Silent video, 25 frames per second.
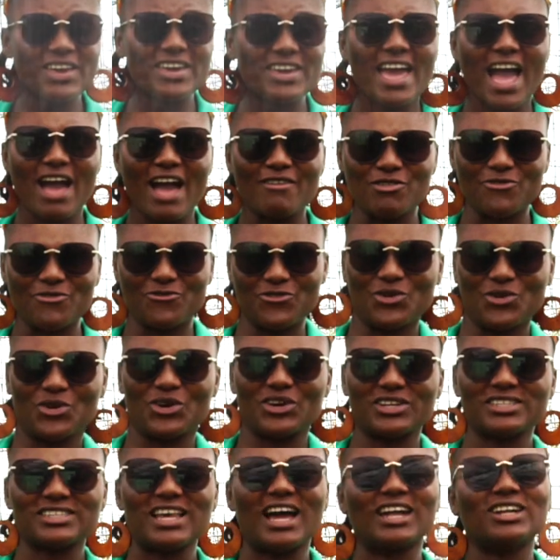you have it,
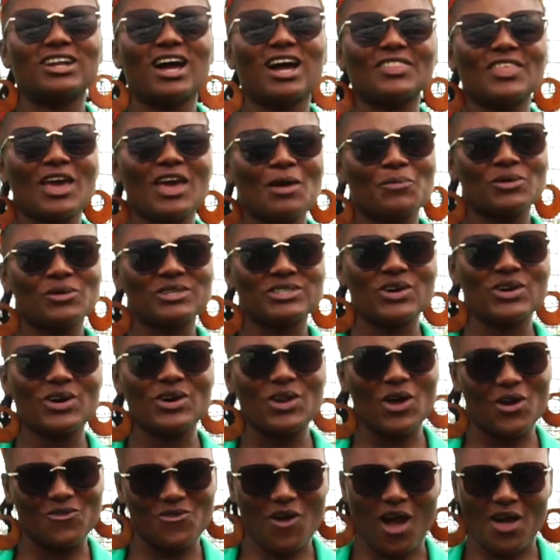viewers. Another episode
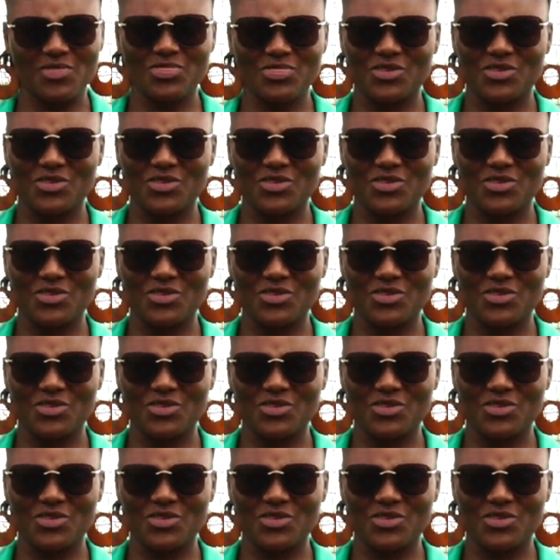of On